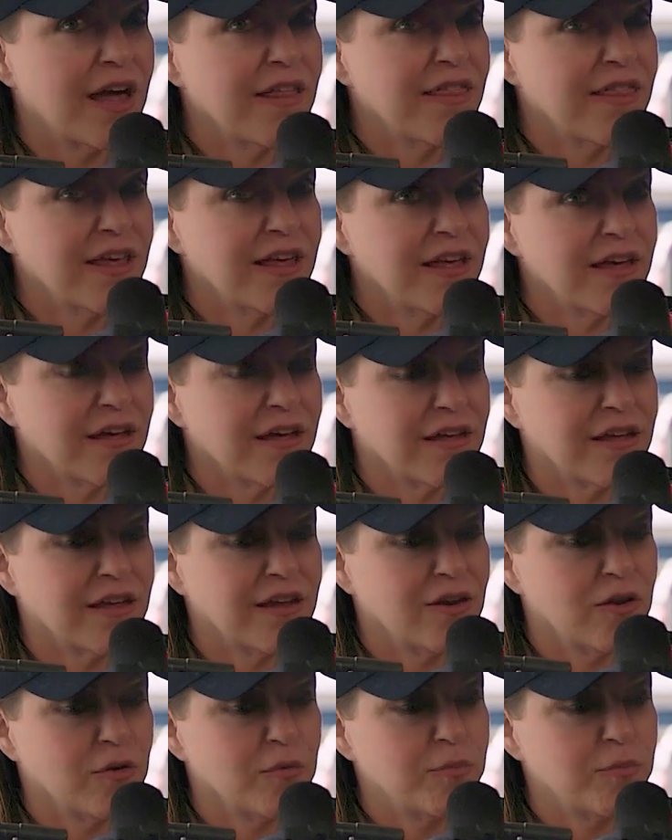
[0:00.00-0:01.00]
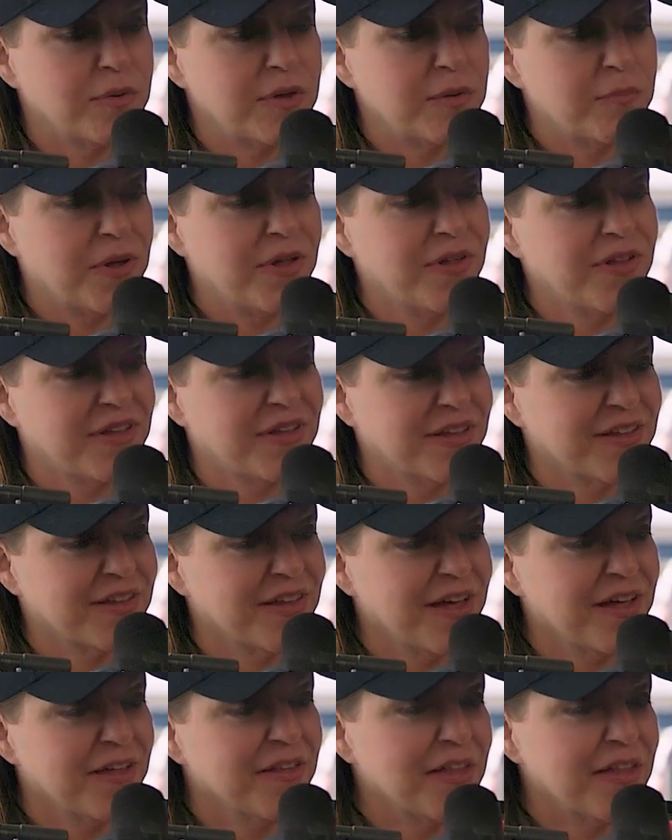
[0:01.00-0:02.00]
I think, people
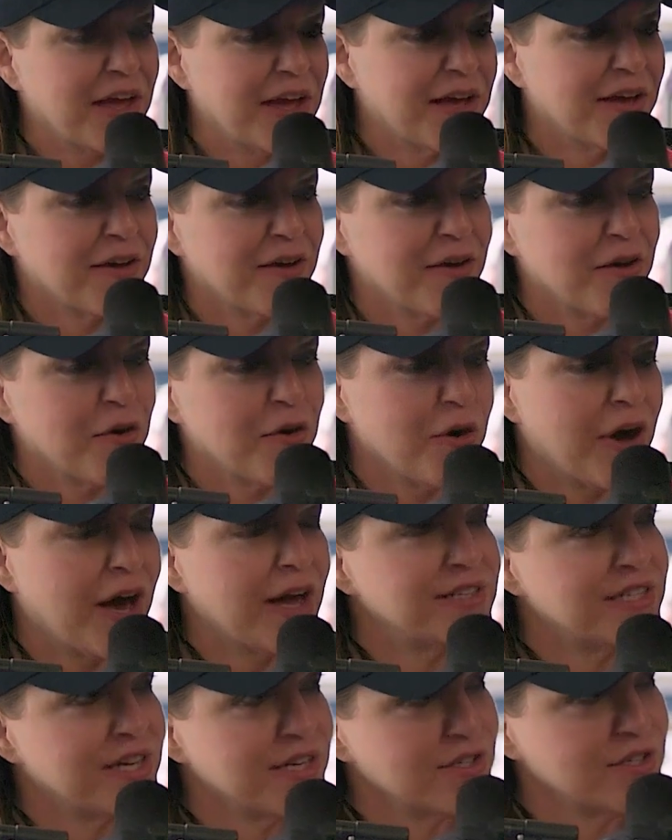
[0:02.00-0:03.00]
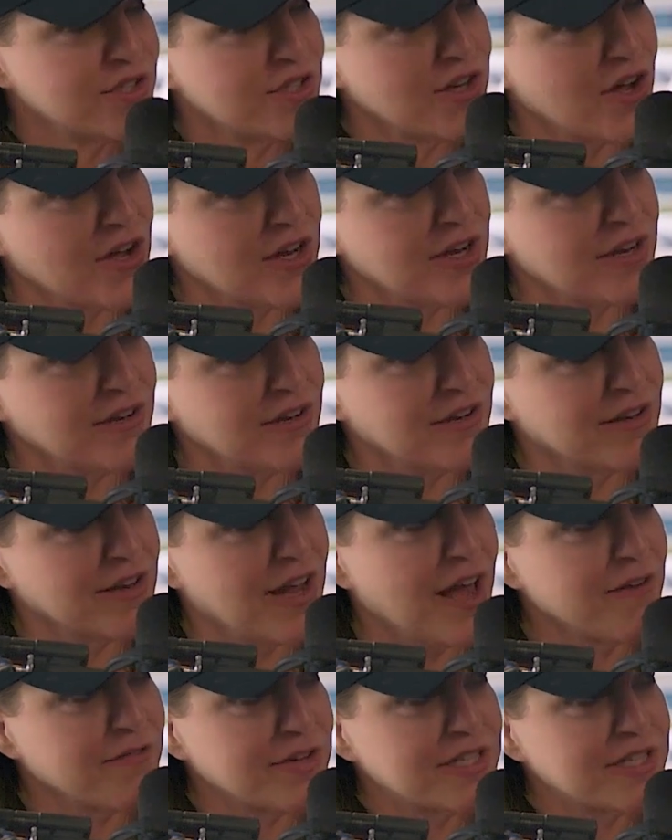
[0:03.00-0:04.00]
like I touched on
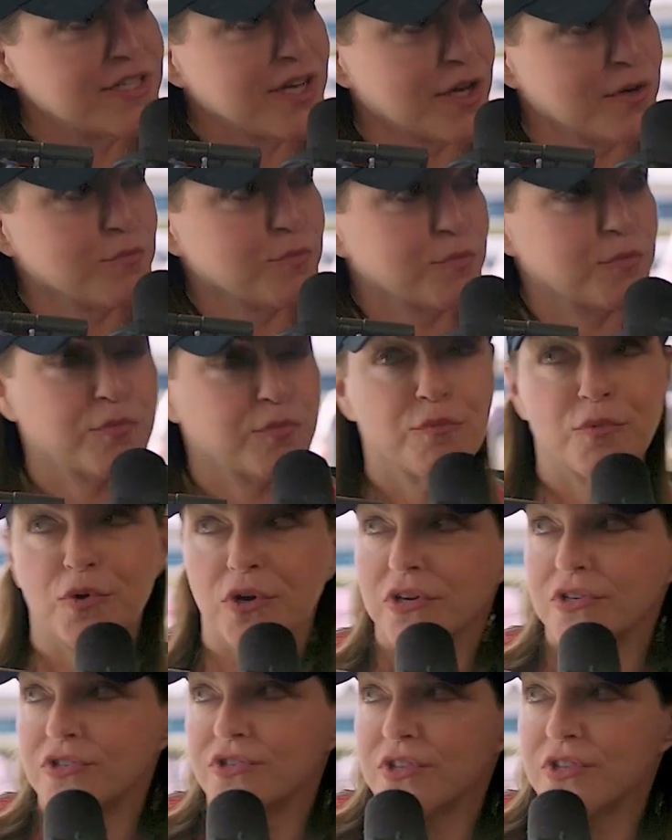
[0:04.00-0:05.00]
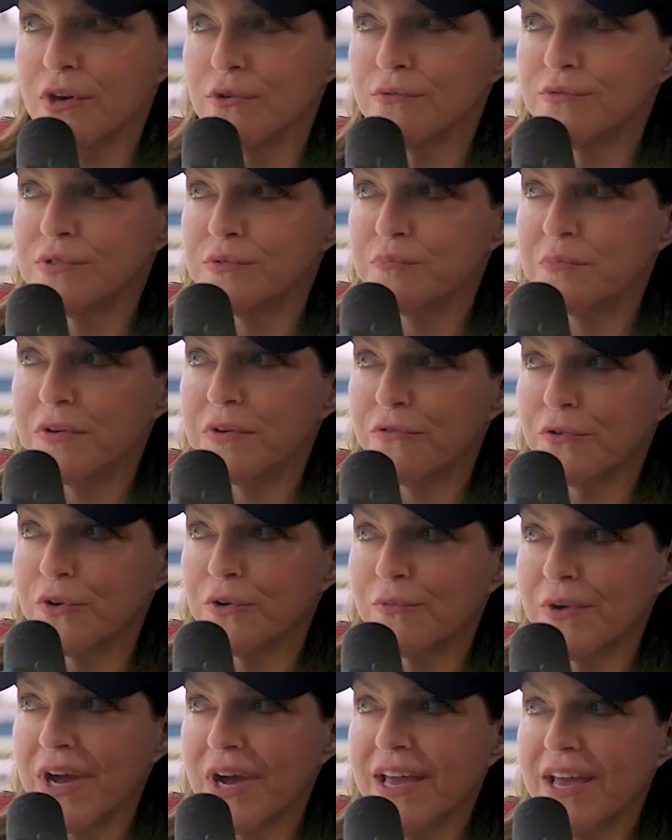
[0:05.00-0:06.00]
having done mortgage loans before,